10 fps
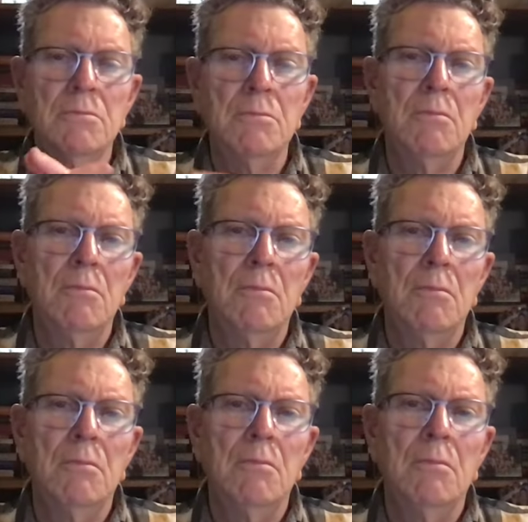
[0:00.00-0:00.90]

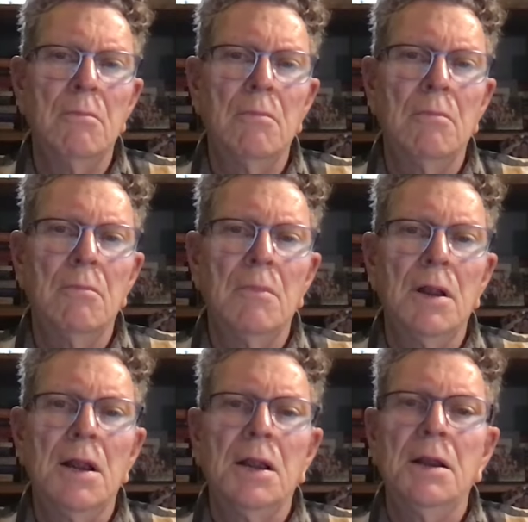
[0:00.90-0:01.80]
(silence)